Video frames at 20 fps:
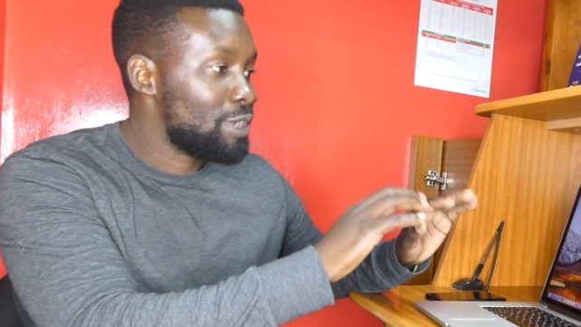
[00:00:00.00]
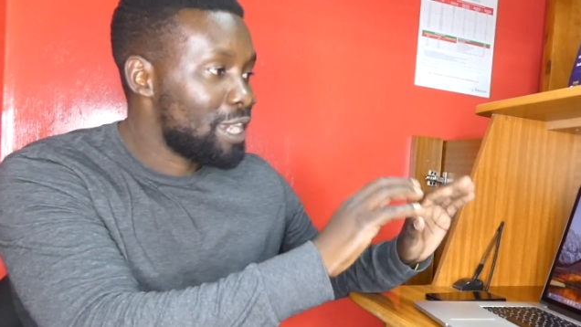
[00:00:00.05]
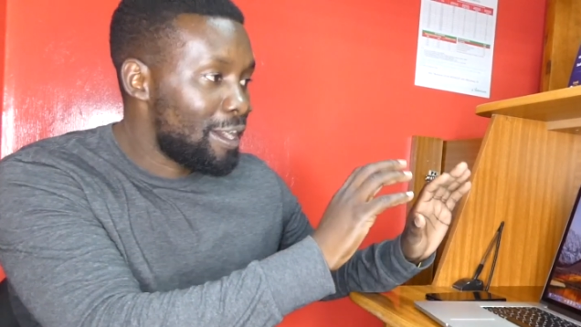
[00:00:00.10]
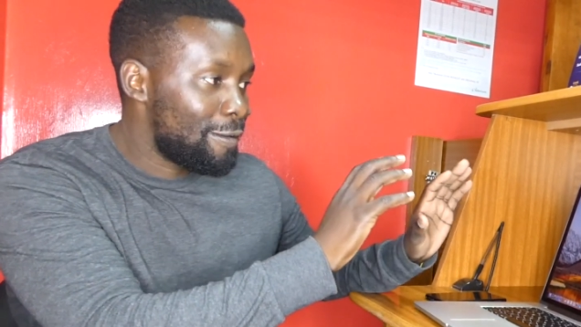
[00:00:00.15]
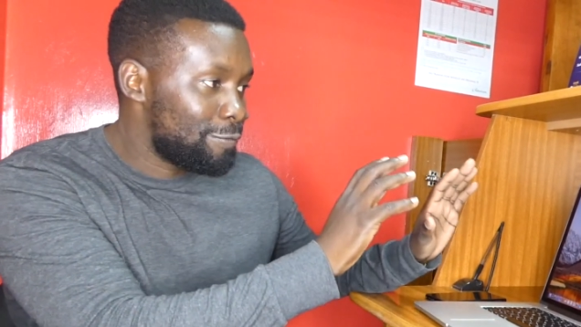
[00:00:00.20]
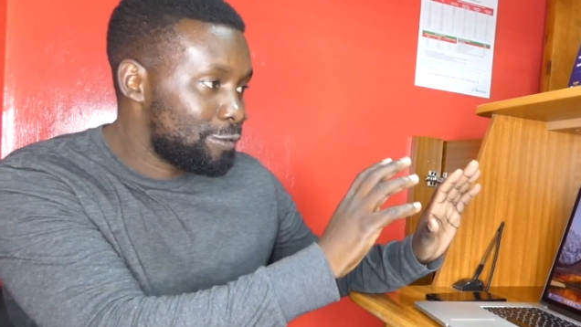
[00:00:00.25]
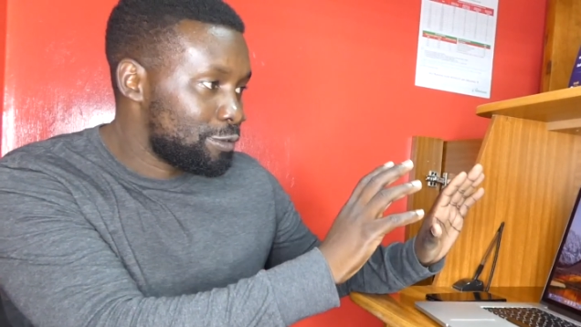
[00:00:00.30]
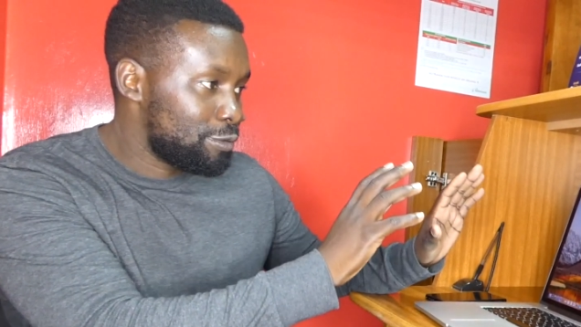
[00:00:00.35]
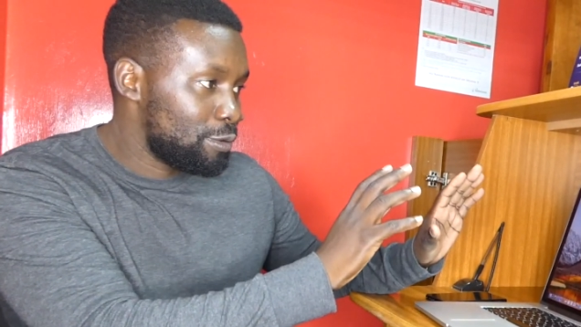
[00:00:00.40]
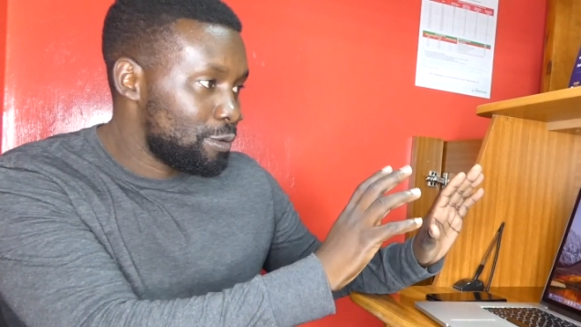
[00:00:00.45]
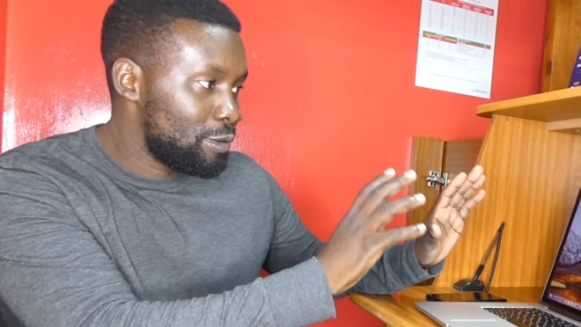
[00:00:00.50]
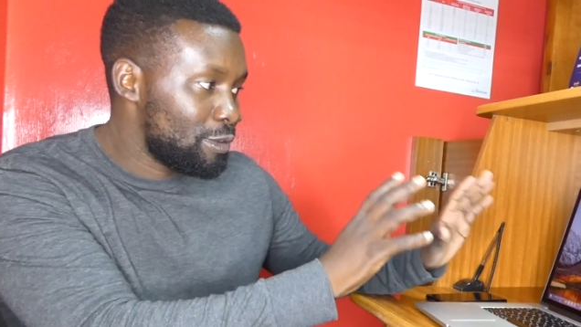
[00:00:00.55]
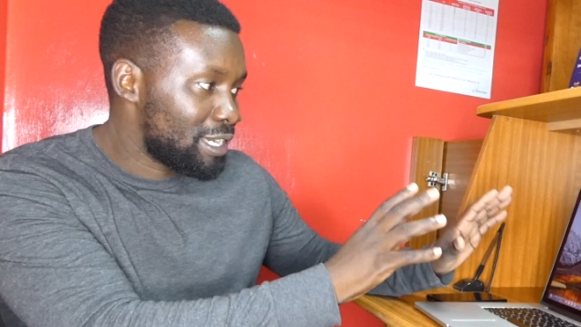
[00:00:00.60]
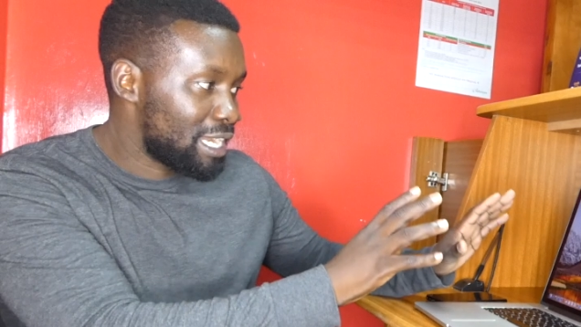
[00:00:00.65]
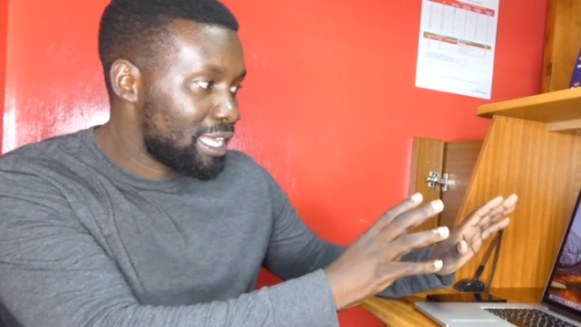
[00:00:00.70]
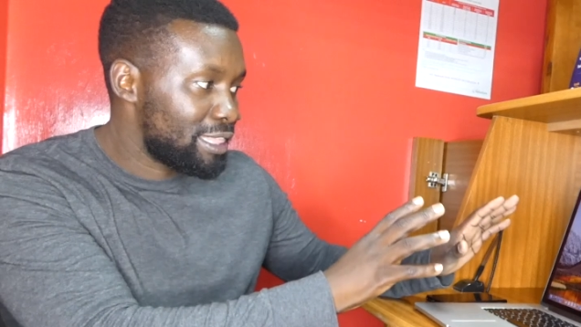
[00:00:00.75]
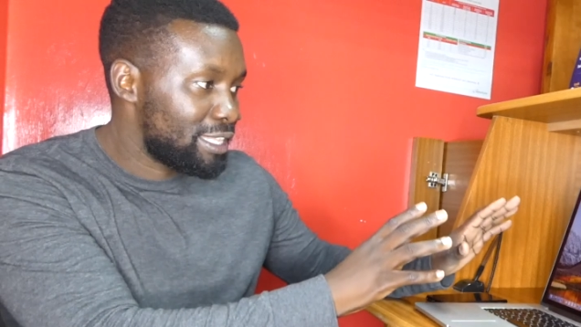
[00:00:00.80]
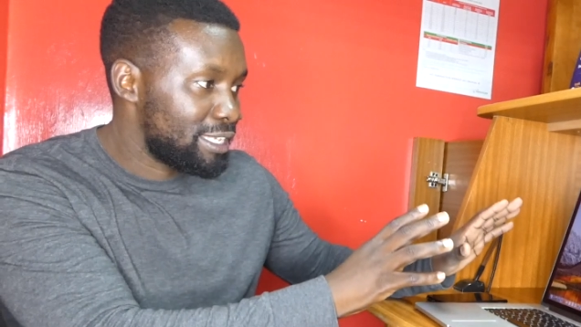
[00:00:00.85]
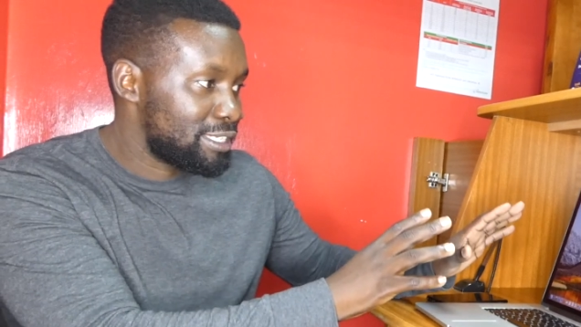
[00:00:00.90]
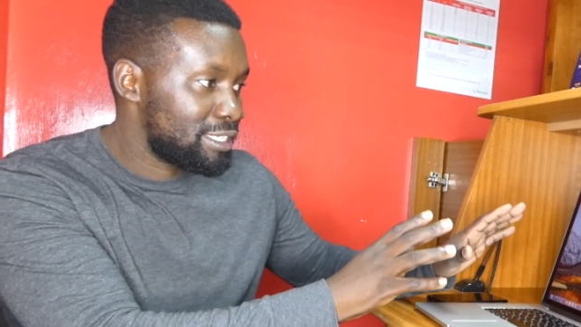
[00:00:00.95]
have to look
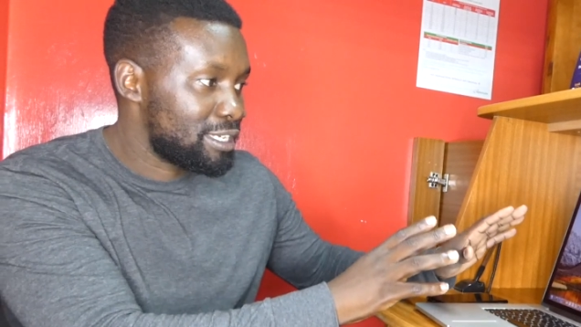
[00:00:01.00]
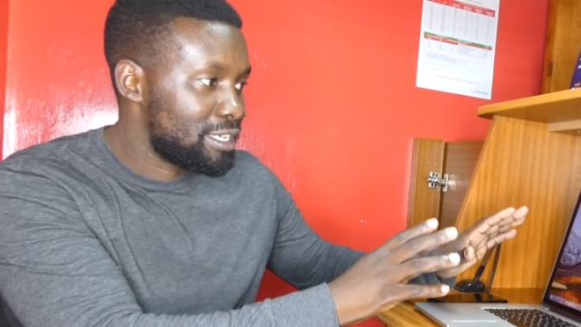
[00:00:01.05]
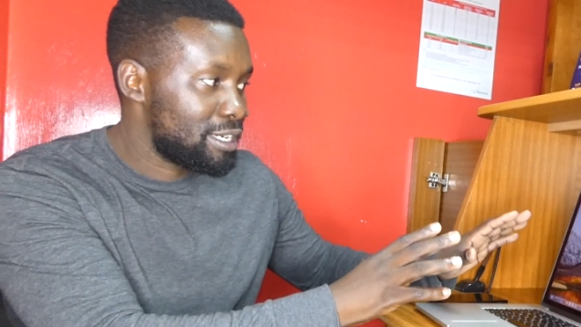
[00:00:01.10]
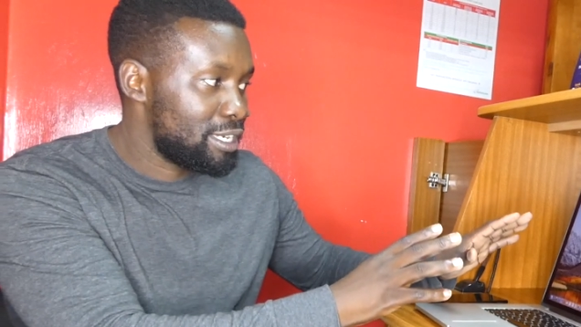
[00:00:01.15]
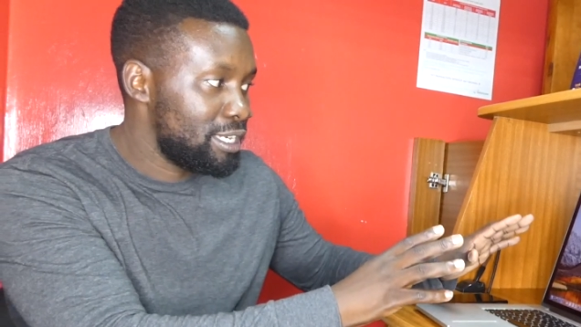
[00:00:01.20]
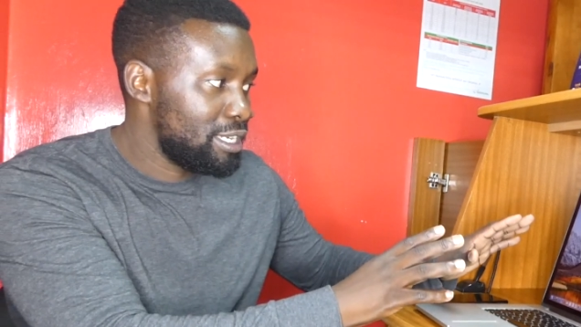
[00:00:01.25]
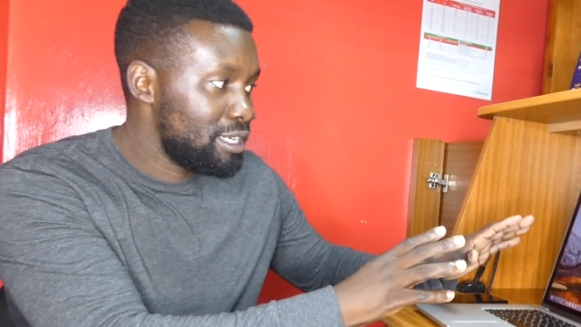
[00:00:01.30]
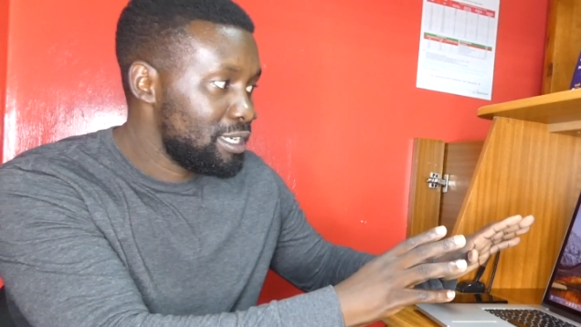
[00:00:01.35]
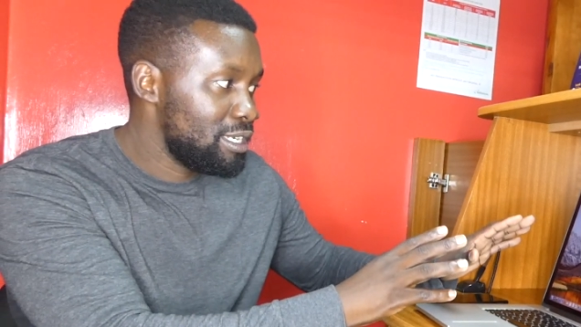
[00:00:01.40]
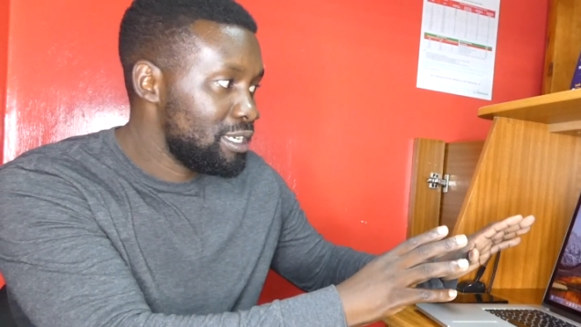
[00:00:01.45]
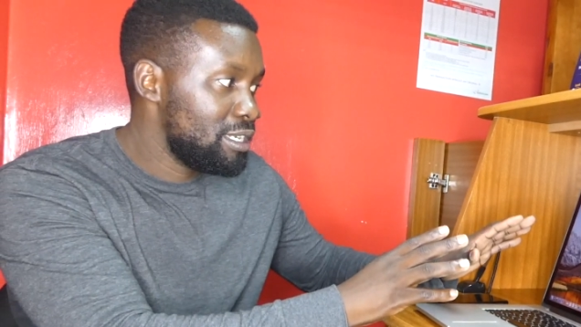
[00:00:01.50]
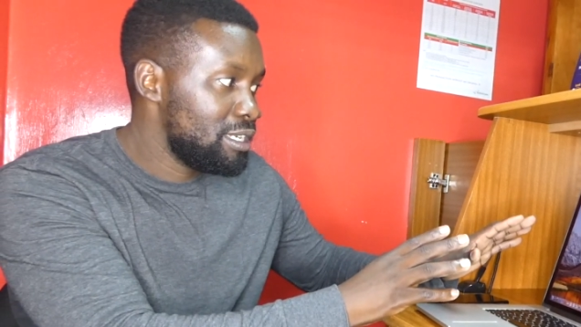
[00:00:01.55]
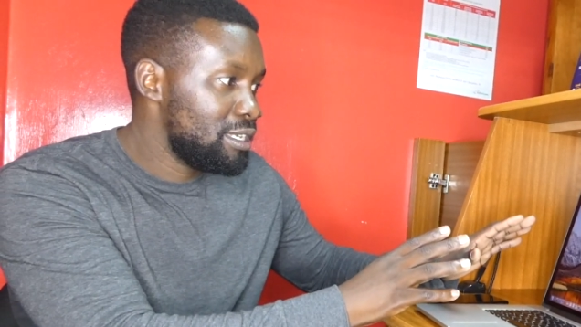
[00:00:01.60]
at the screen,